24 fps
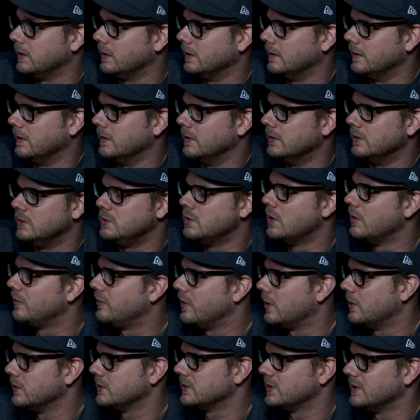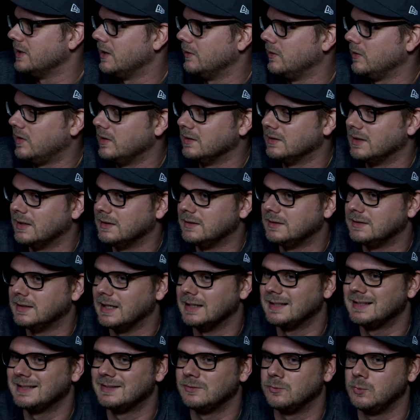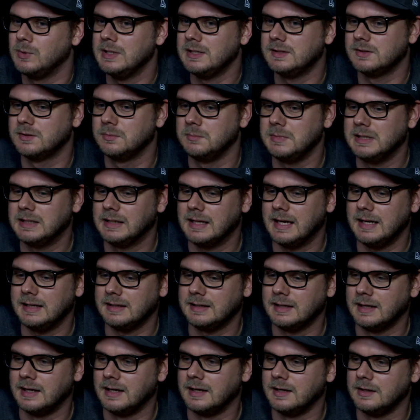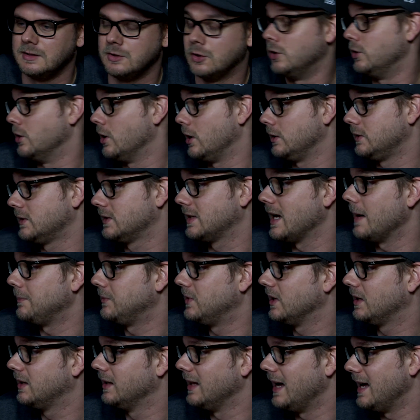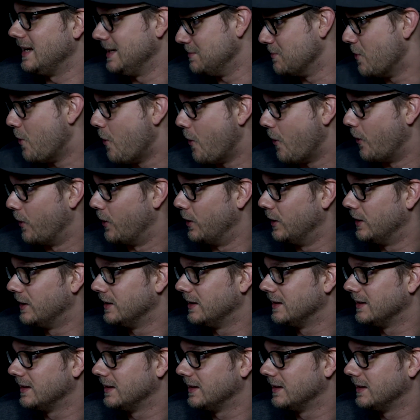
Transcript: UFOs and everything. That reads to me like you're not skeptical anymore.